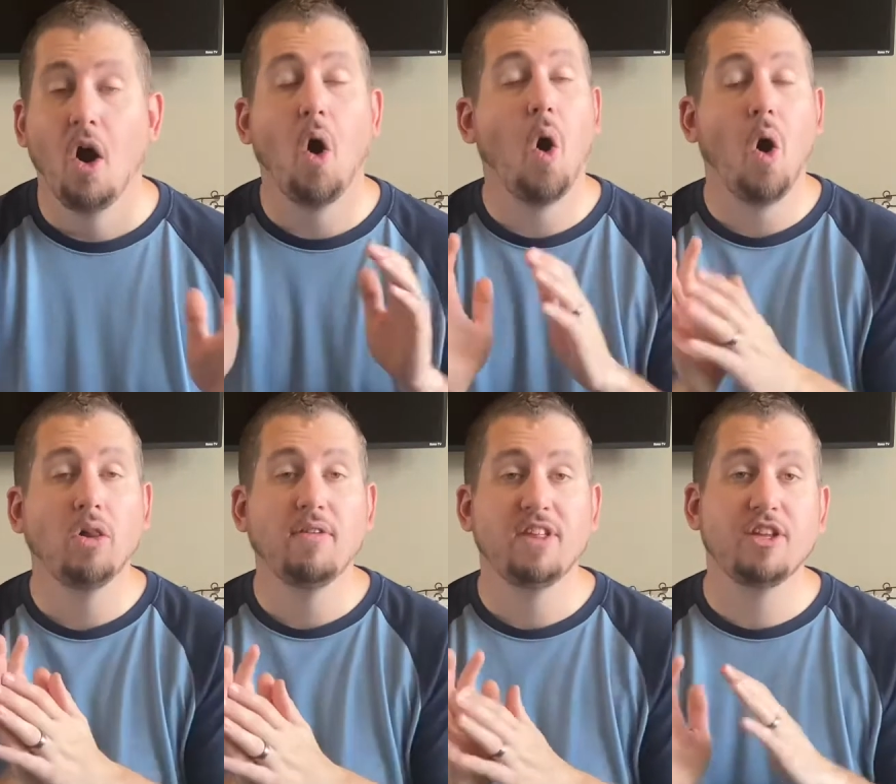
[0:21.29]
All
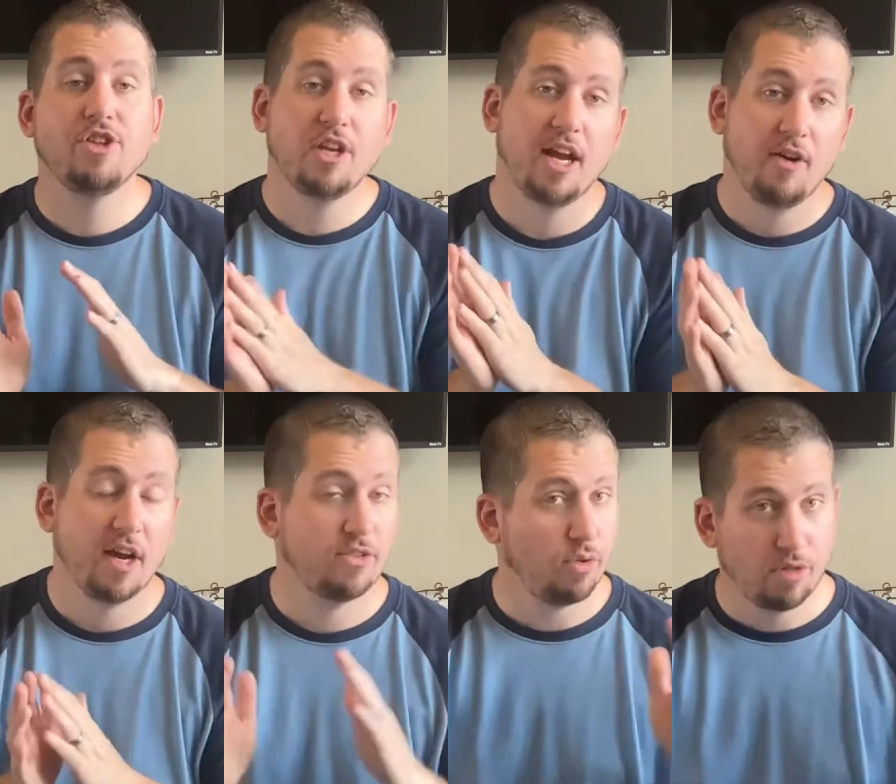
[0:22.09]
of the
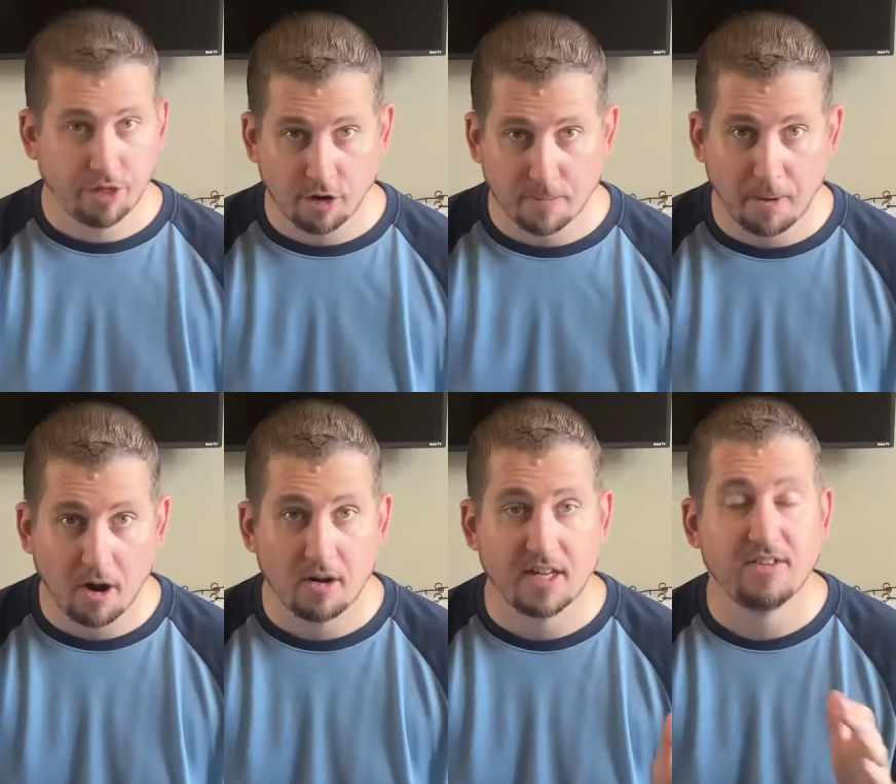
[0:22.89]
generics or third
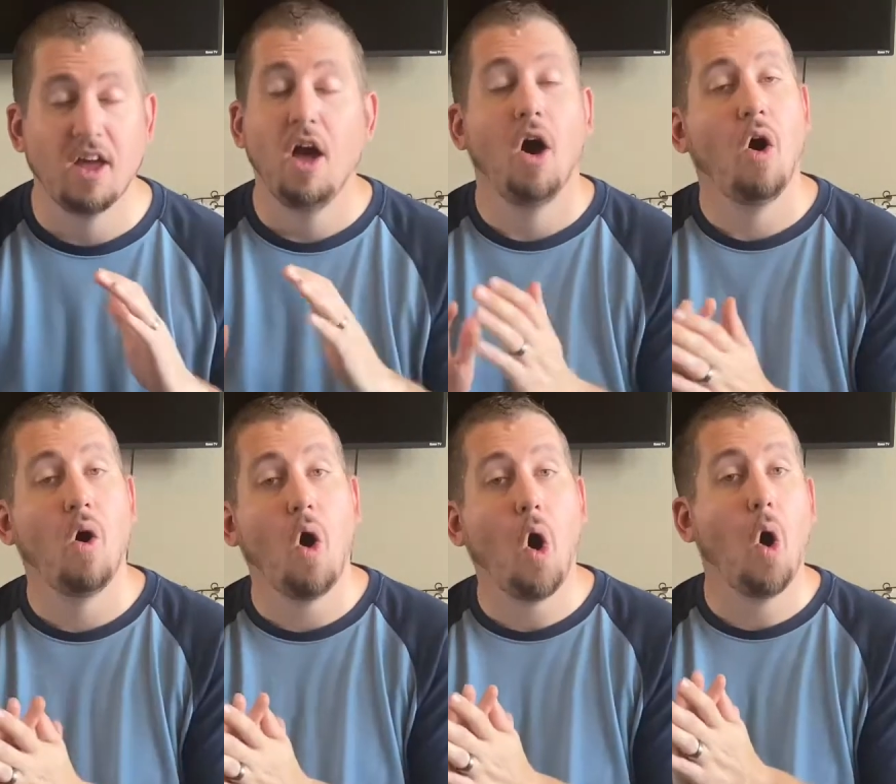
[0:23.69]
parties are
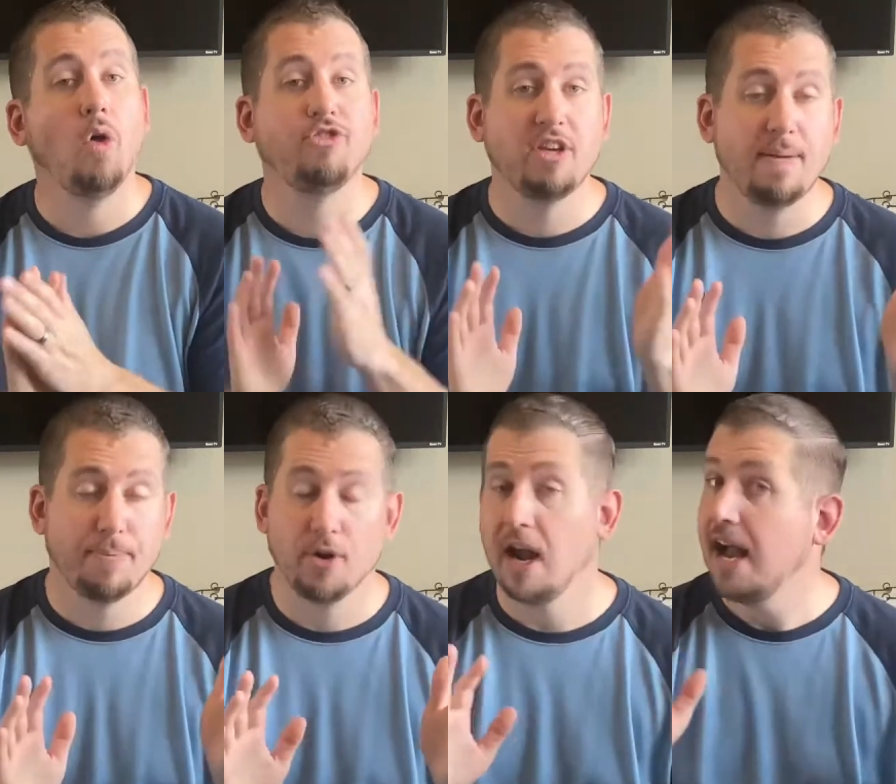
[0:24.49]
all
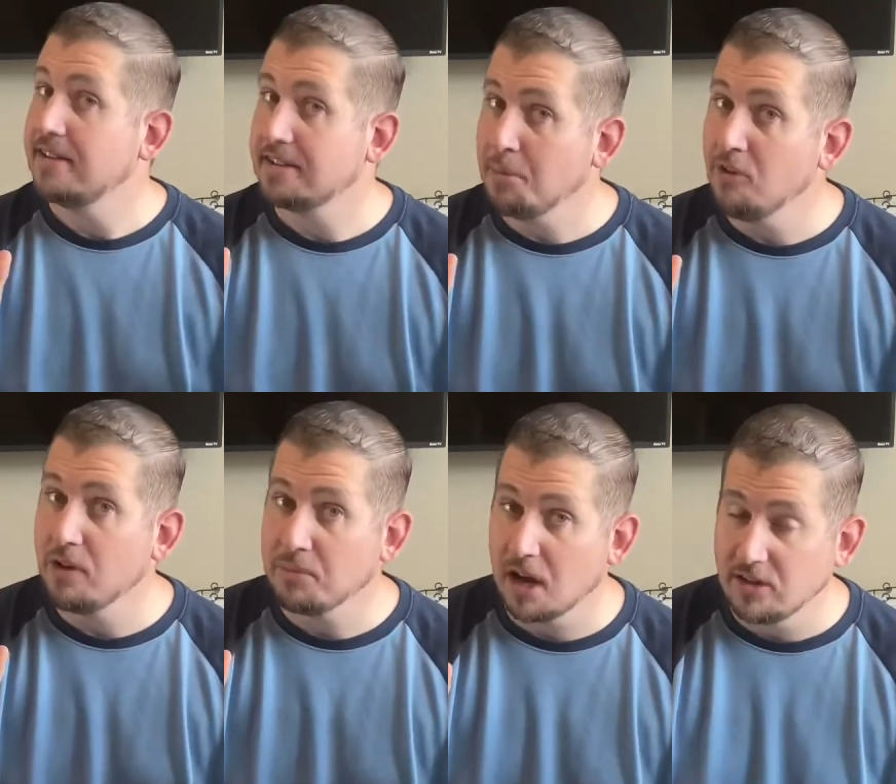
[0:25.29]
cheaper, and some of them
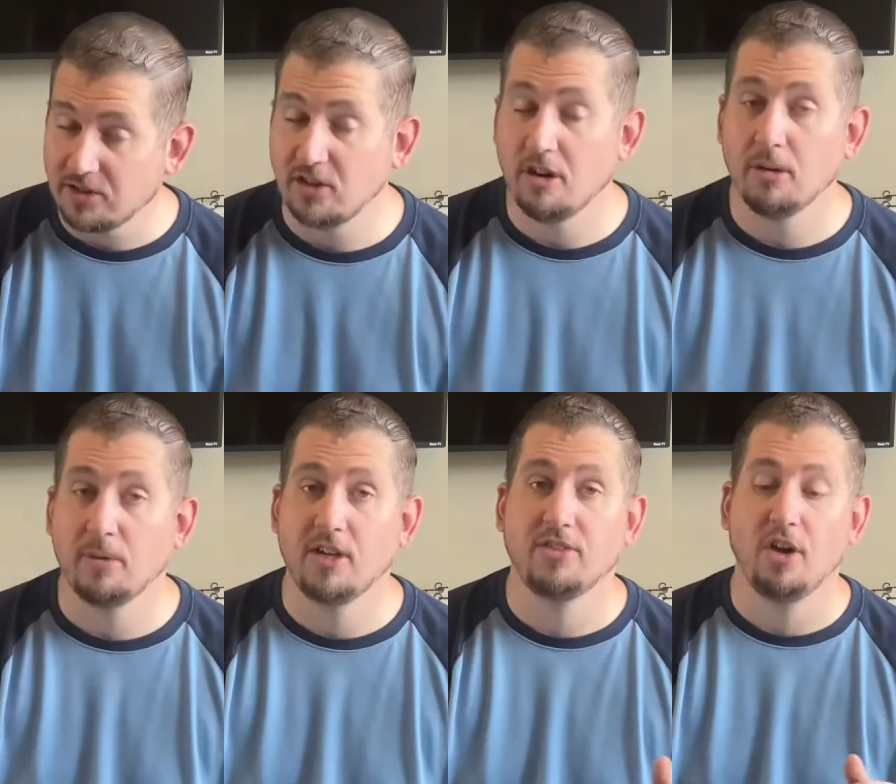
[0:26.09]

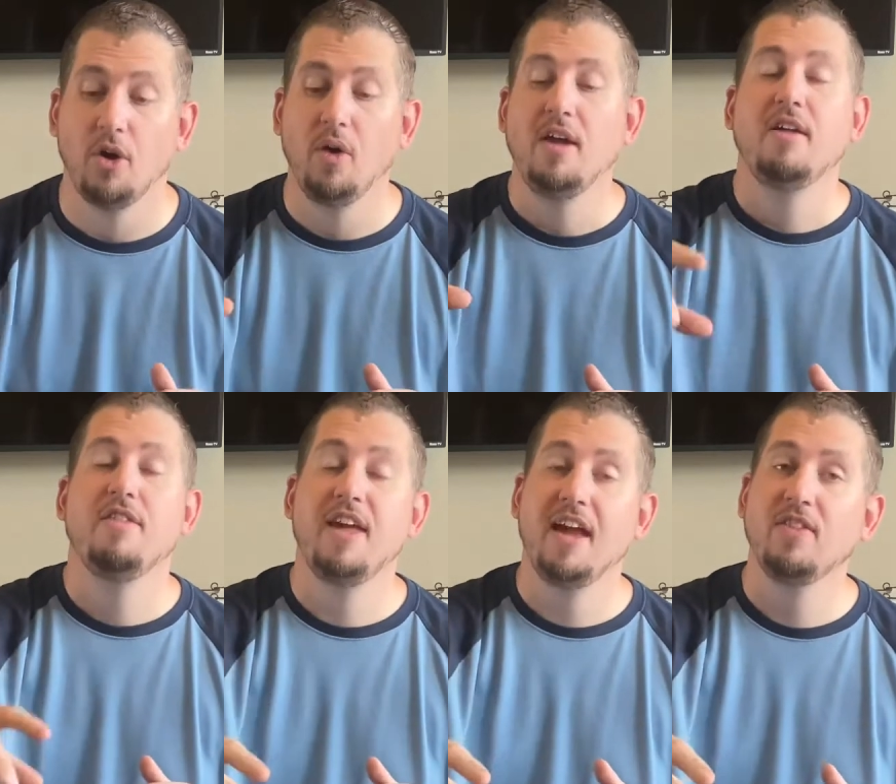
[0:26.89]
considerably so,
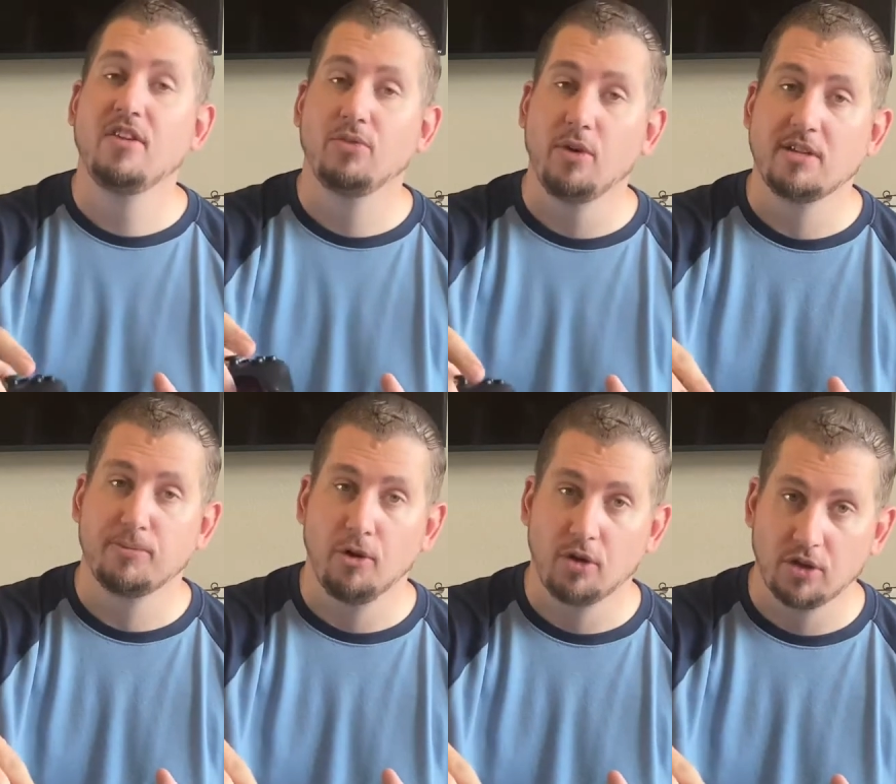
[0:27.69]
than the Switch
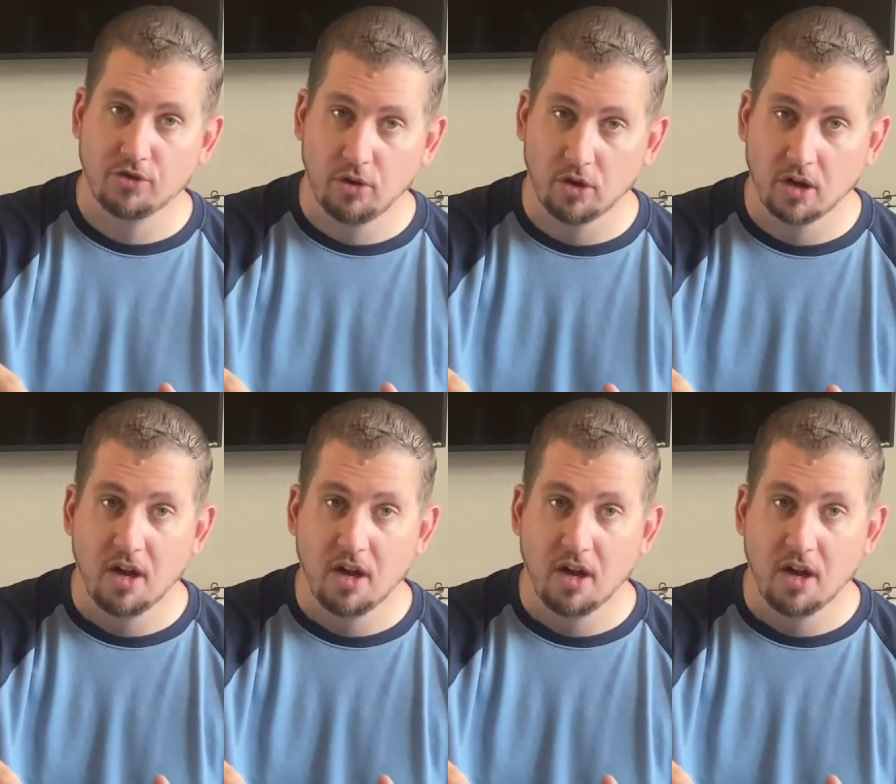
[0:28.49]
Pro controller.